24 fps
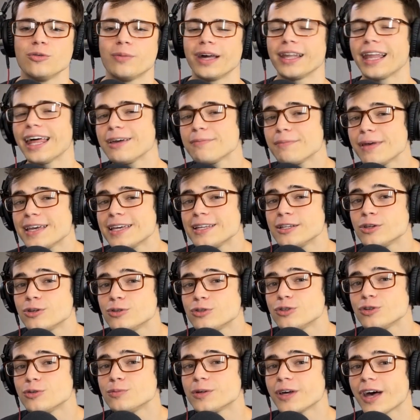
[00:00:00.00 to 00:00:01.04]
I like making
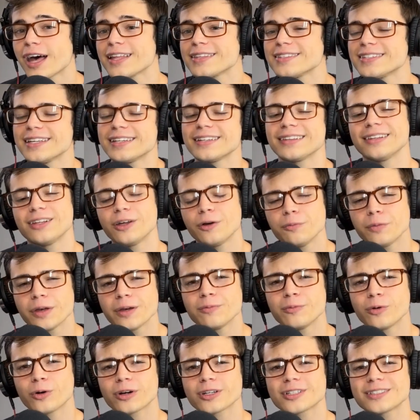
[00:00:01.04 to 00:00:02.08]
YouTube content a little bit
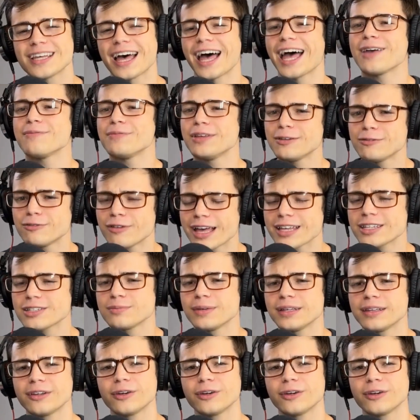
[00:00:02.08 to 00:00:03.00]
more time investment,